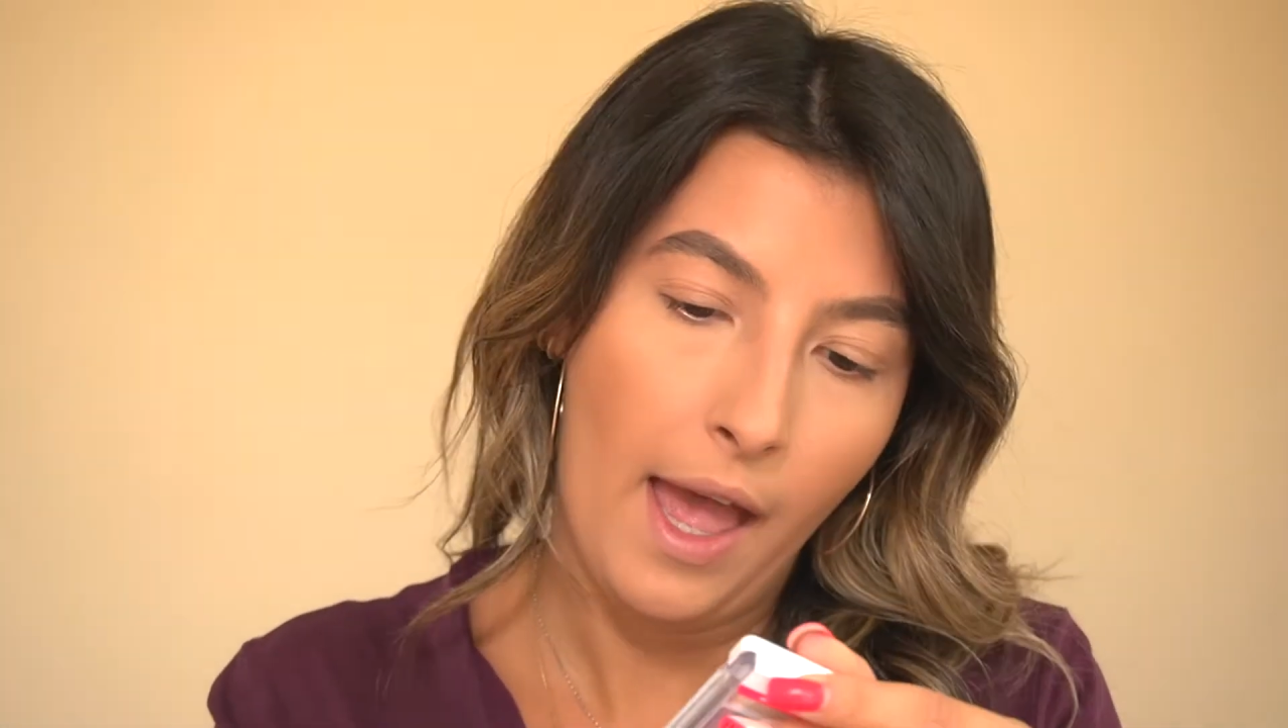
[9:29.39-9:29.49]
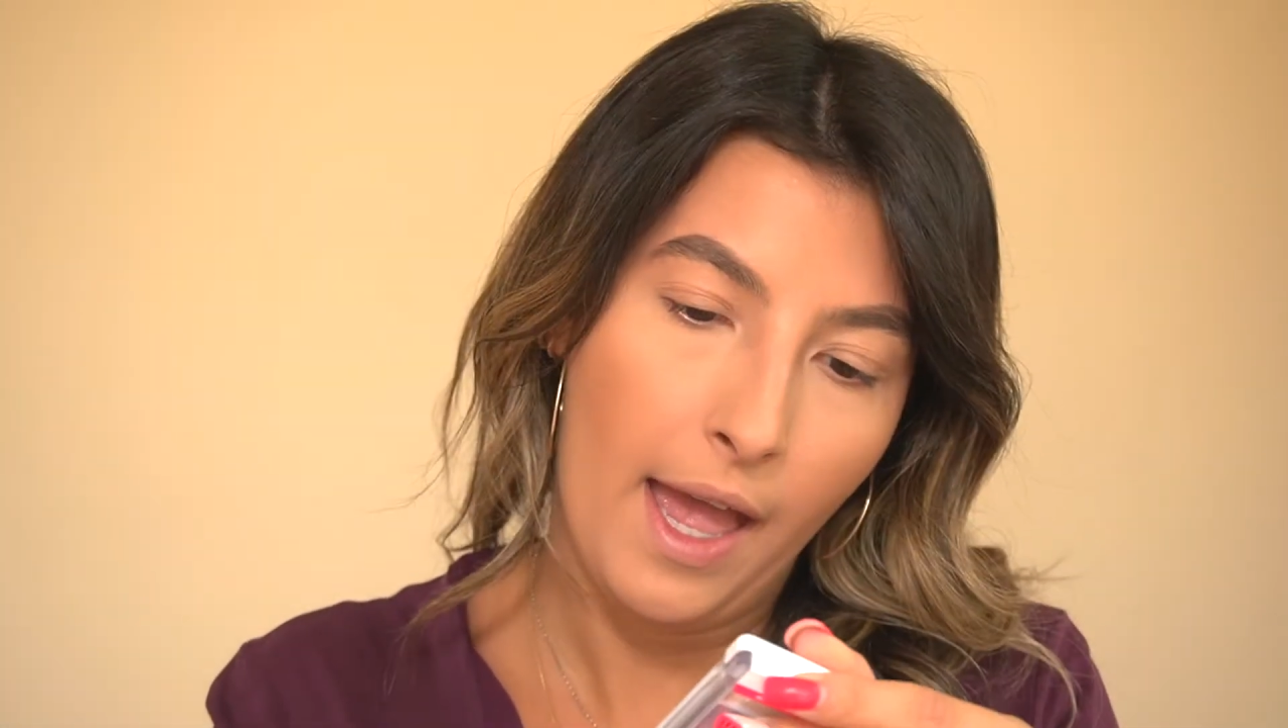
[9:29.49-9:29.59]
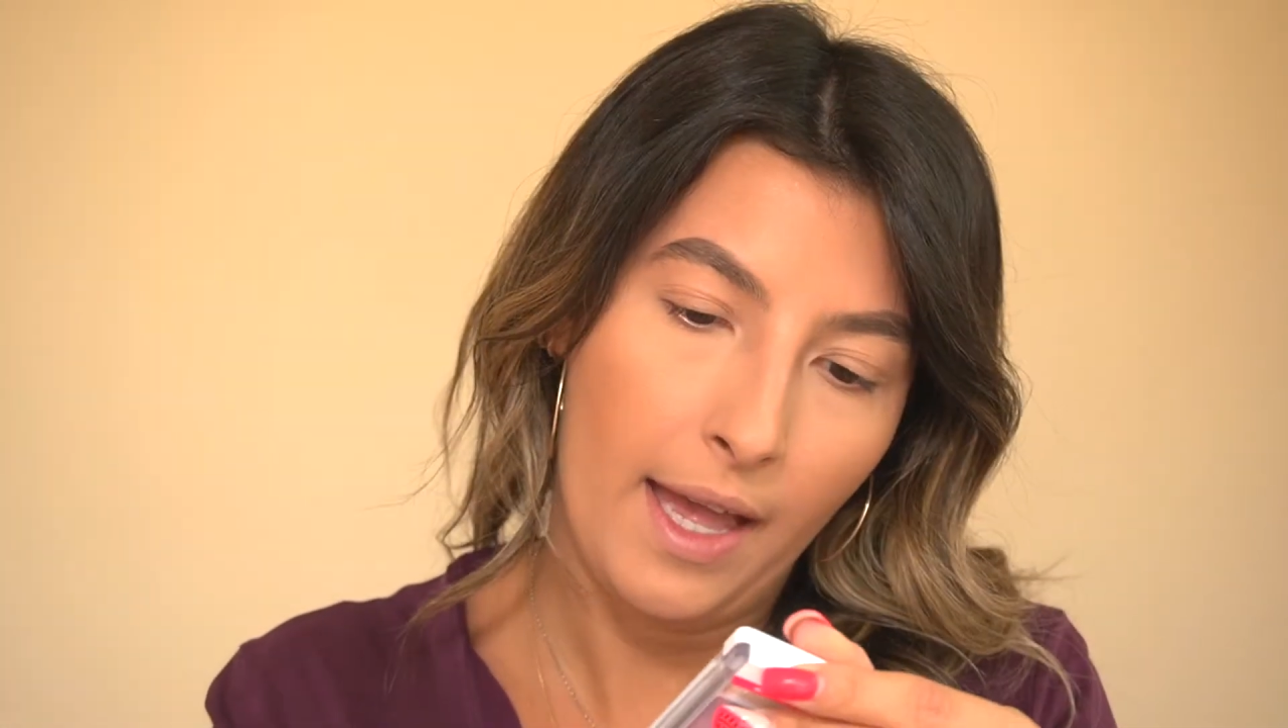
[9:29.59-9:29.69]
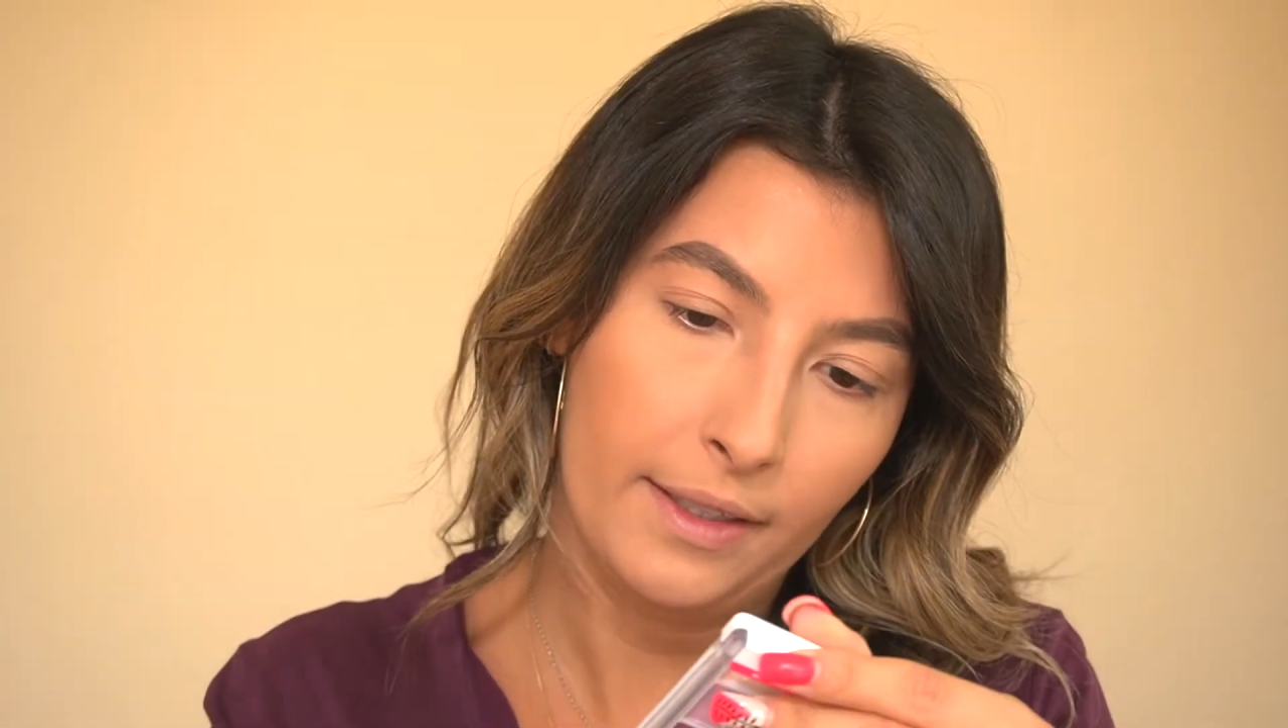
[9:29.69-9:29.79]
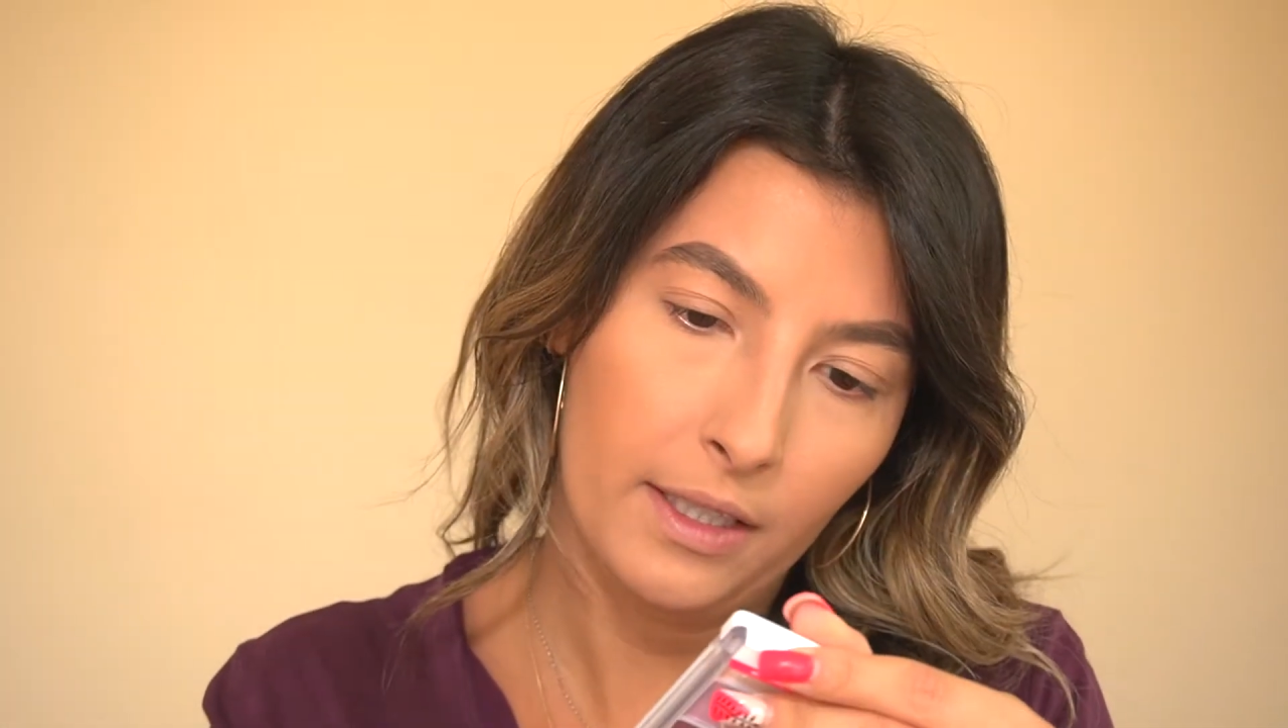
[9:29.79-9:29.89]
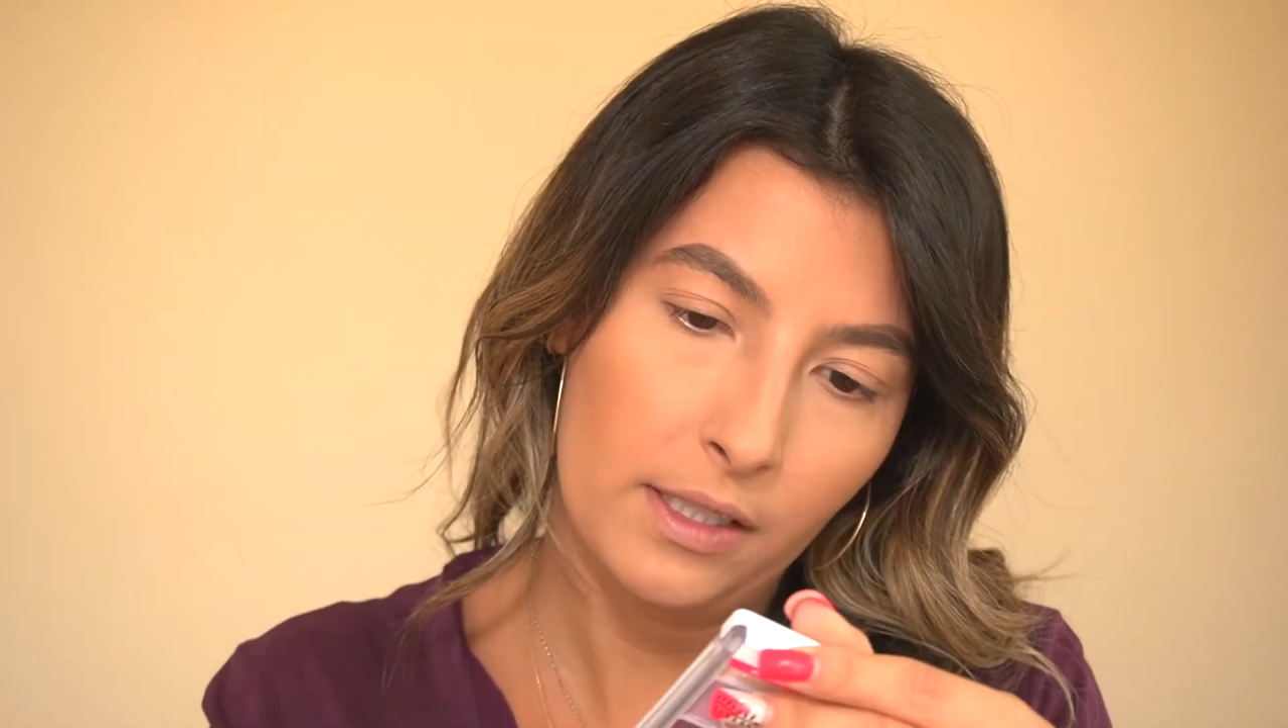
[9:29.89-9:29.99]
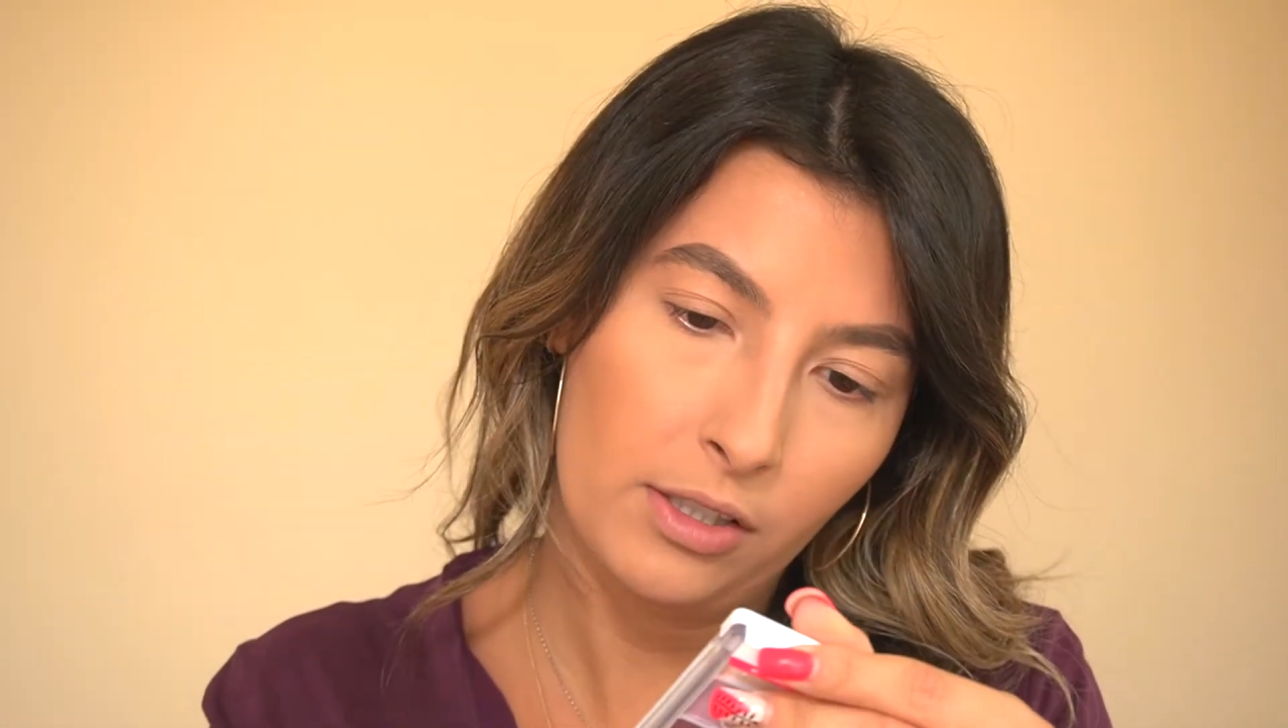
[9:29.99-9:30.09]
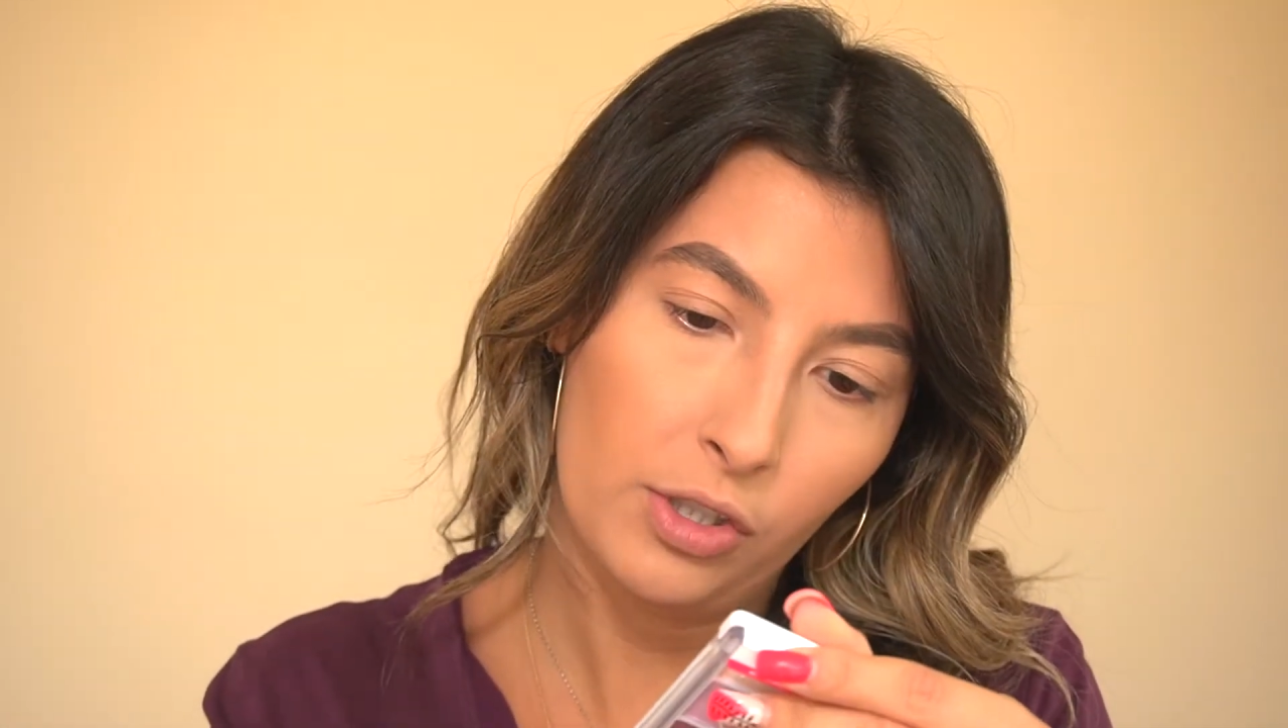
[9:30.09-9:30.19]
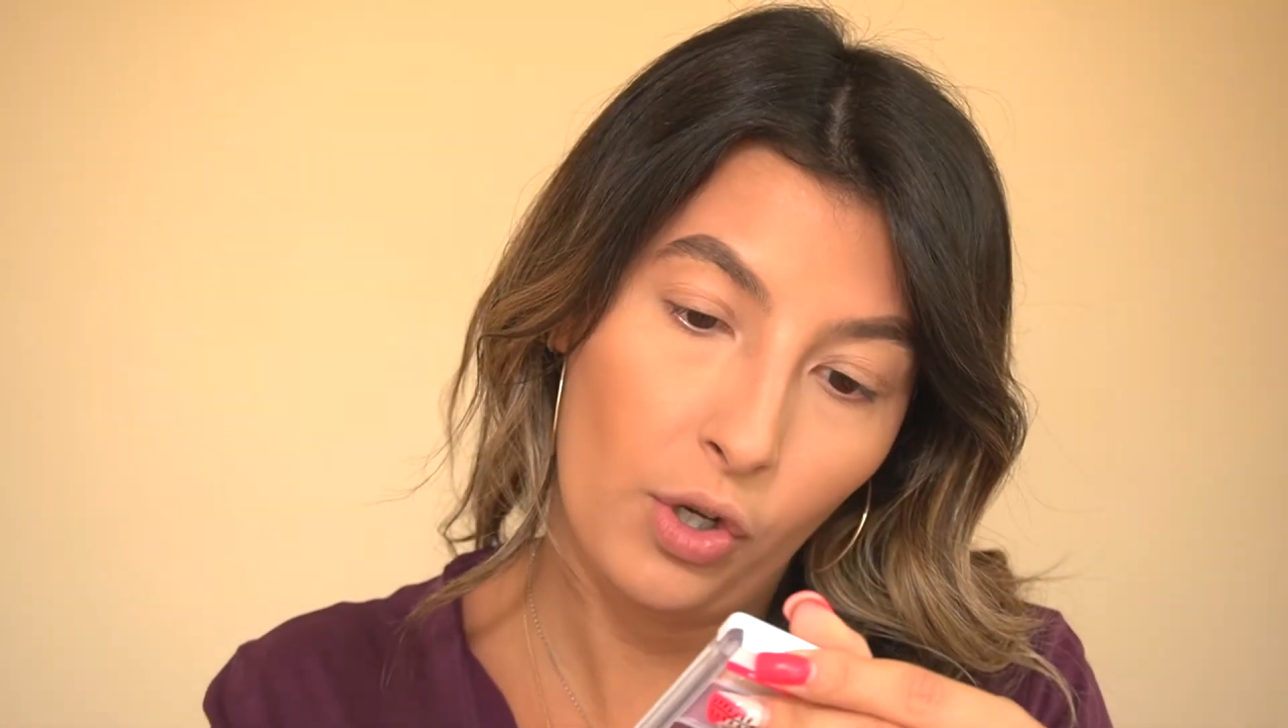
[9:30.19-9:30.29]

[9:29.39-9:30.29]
and it is